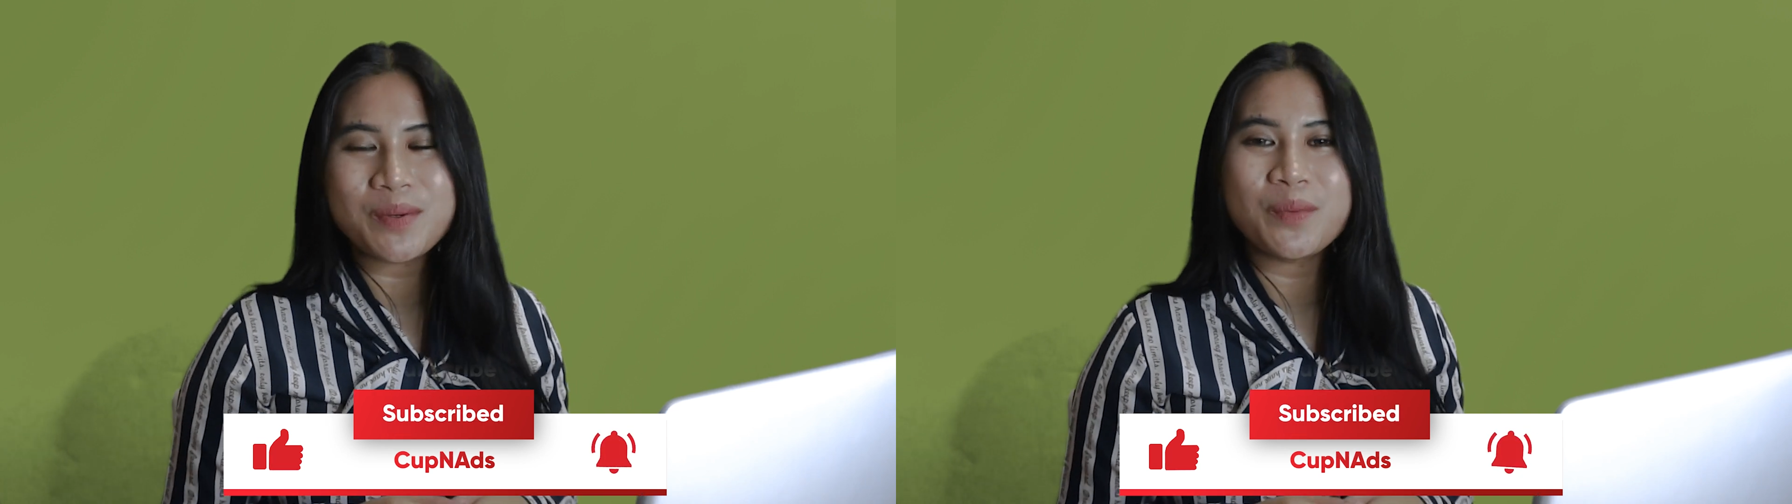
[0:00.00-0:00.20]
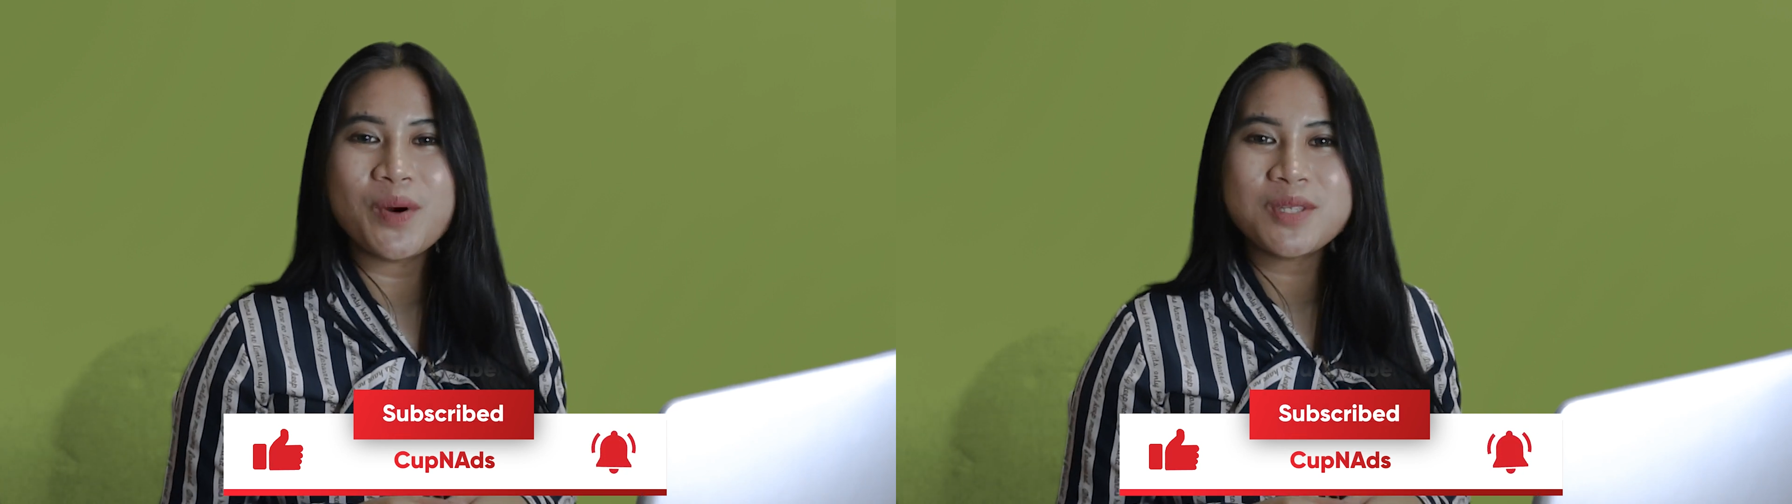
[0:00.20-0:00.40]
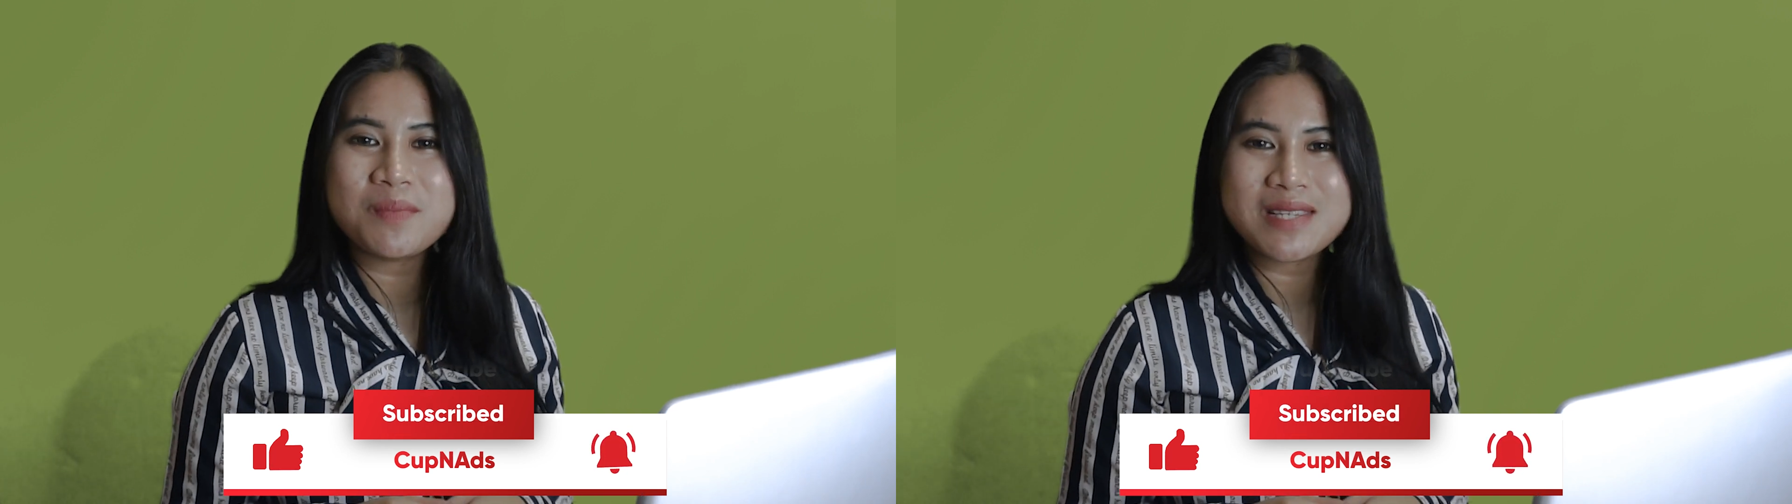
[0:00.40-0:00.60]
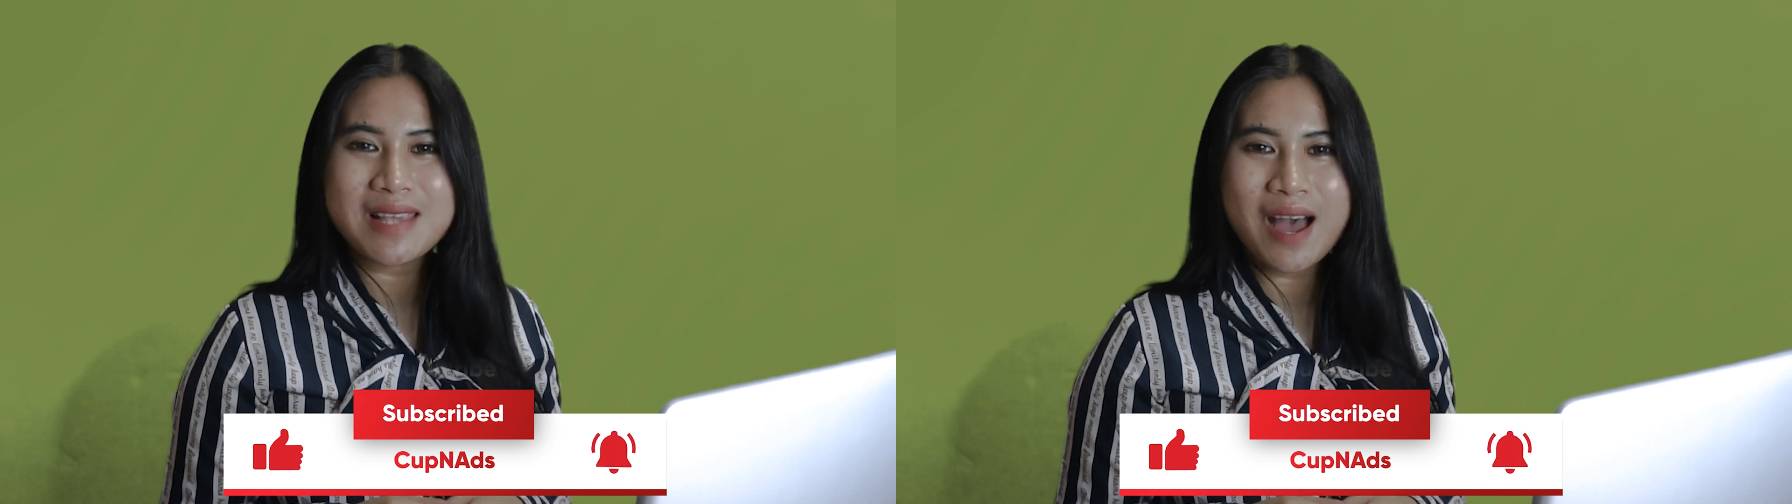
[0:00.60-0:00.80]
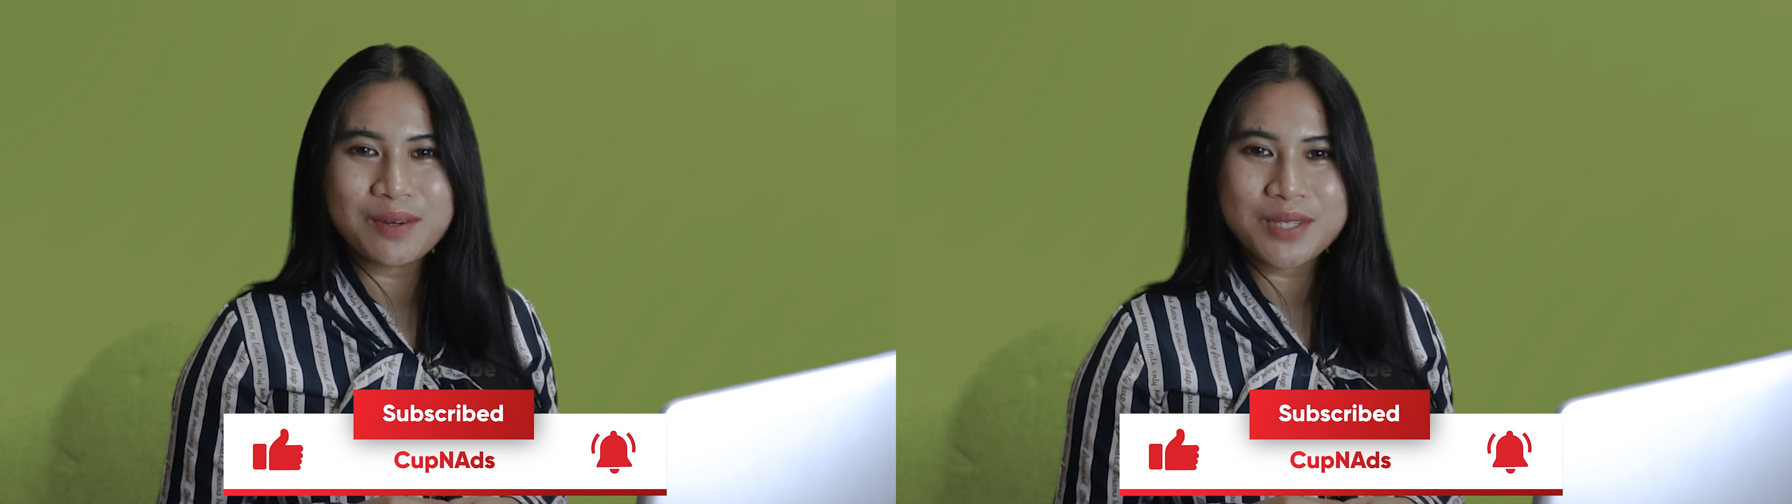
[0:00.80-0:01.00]
you won't
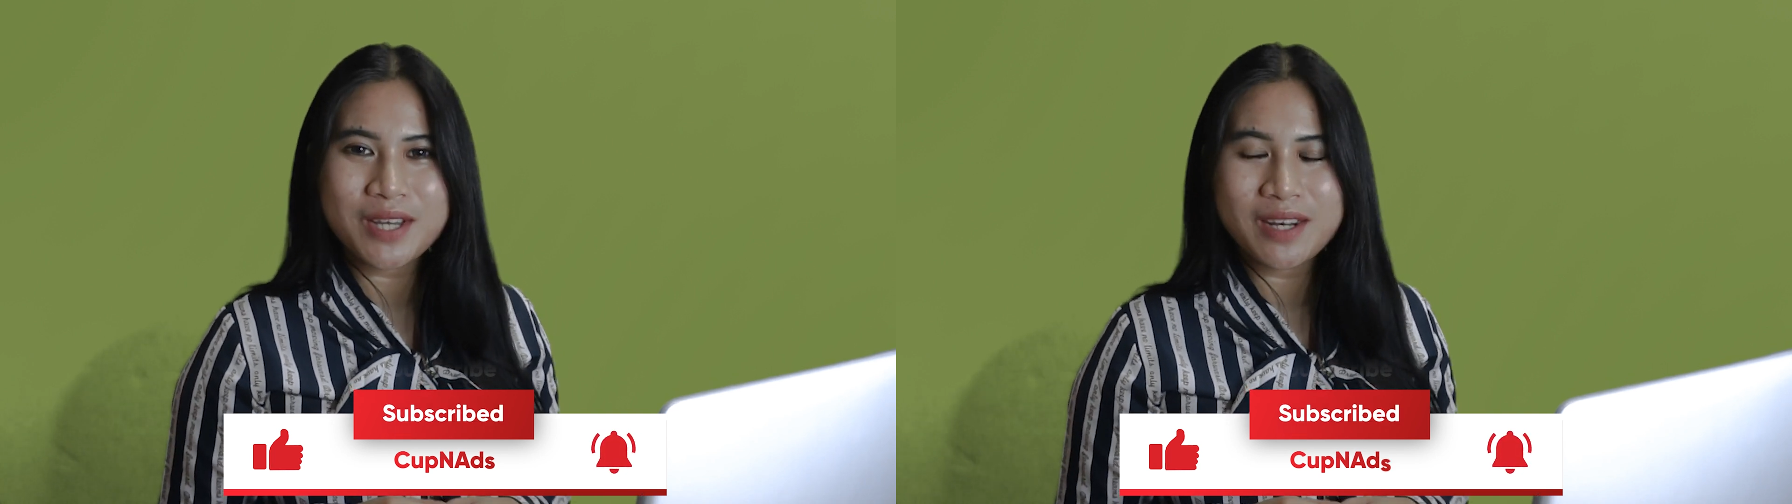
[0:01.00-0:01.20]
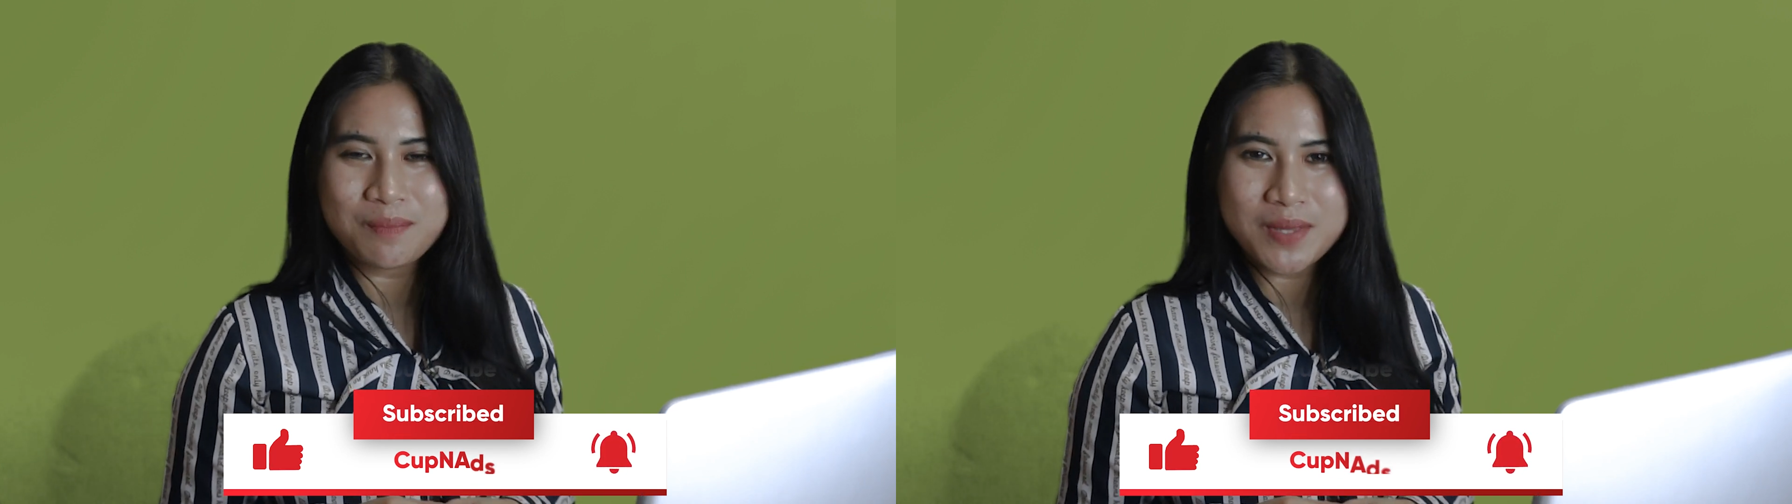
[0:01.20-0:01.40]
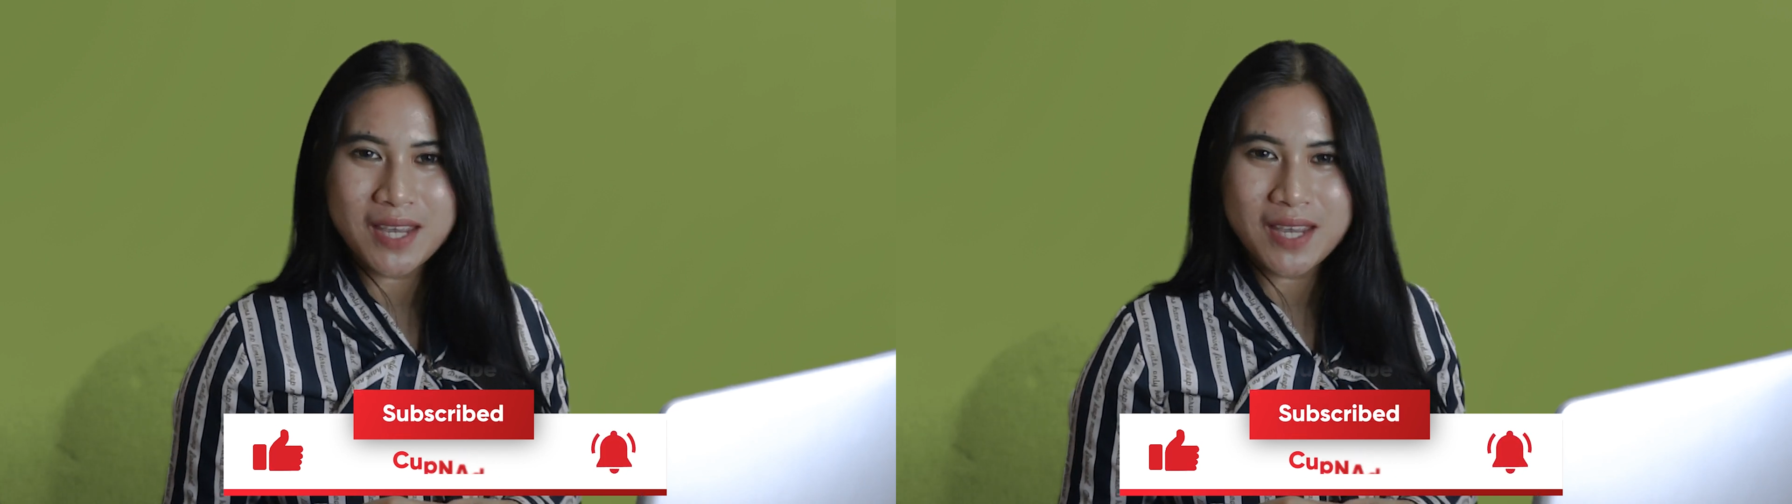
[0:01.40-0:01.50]
miss out an